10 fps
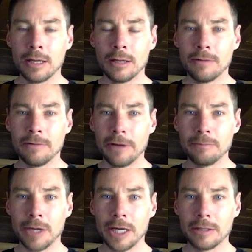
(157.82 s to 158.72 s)
5
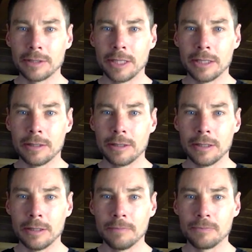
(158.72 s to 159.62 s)
miles,
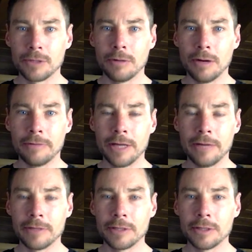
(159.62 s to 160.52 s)
you often
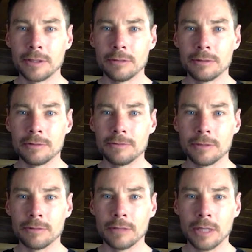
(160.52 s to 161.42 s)
have a huge
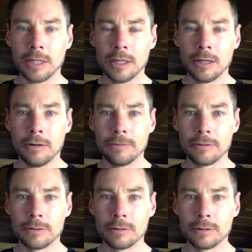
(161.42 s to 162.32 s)
view
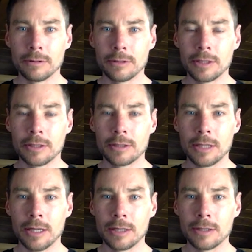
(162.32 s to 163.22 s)
overlooking
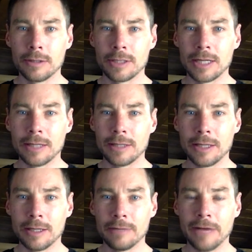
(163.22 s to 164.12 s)
the Rio
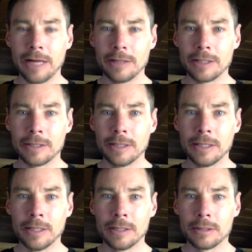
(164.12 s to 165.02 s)
Grande Valley
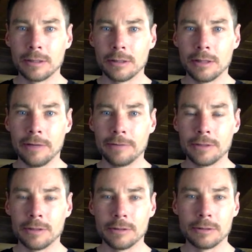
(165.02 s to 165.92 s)
to the left.
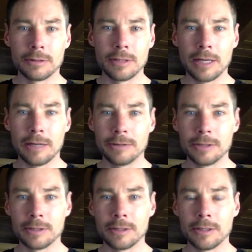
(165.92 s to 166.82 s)
You're
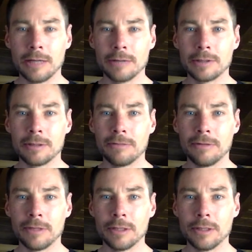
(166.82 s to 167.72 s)
thousands and thousands of
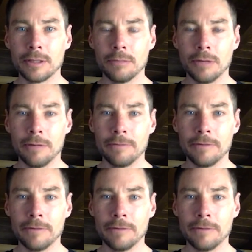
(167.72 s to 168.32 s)
feet above